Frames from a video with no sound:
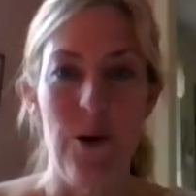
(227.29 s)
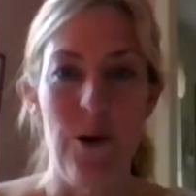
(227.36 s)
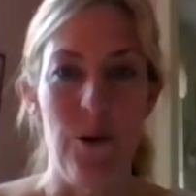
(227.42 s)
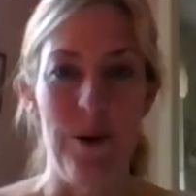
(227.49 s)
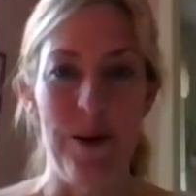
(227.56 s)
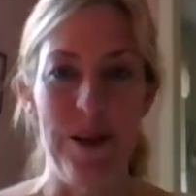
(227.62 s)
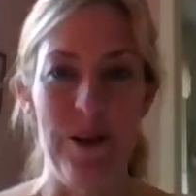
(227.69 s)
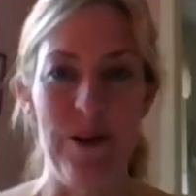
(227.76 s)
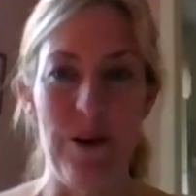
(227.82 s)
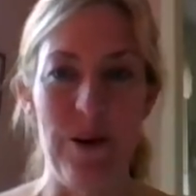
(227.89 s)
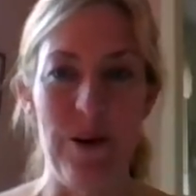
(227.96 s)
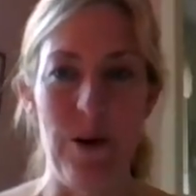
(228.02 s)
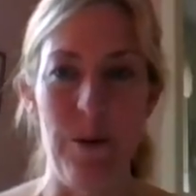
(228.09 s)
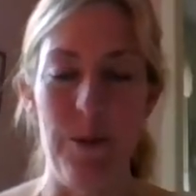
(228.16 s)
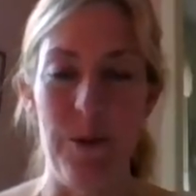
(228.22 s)
Well, you
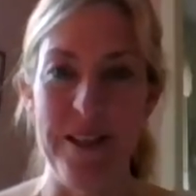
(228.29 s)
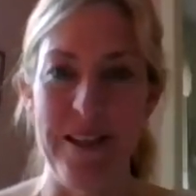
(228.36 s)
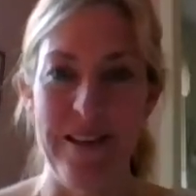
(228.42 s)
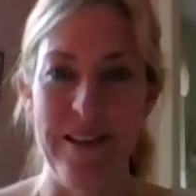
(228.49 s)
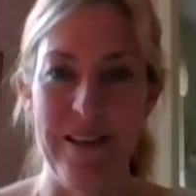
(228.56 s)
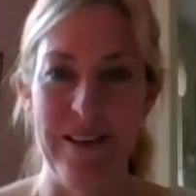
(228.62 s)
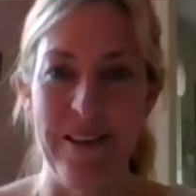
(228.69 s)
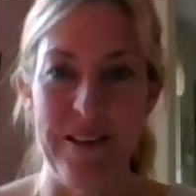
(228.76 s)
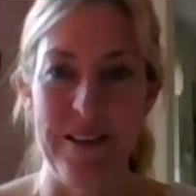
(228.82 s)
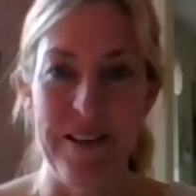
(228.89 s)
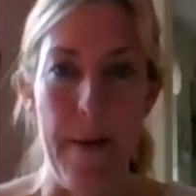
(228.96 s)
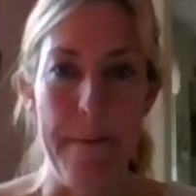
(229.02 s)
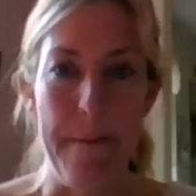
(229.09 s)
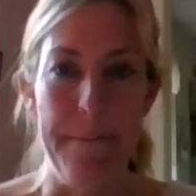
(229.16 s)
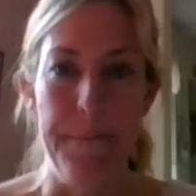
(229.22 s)
know, boys and girls,
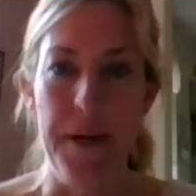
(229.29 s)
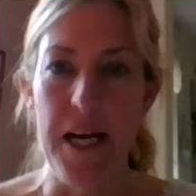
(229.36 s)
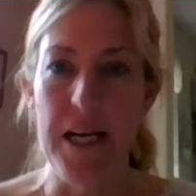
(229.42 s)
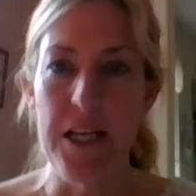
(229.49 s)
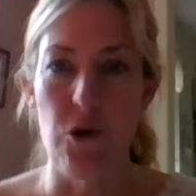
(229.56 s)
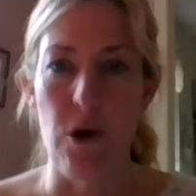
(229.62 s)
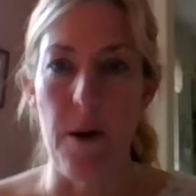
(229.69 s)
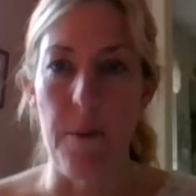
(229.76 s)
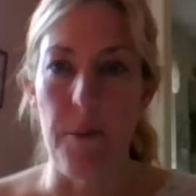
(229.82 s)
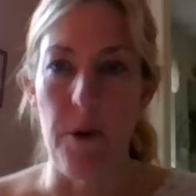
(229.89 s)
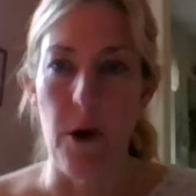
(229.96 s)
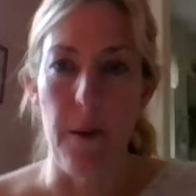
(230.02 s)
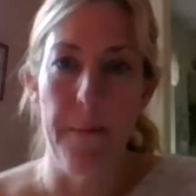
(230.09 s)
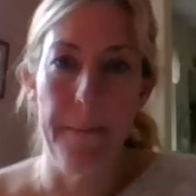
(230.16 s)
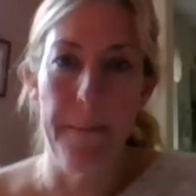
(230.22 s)
big drum roll.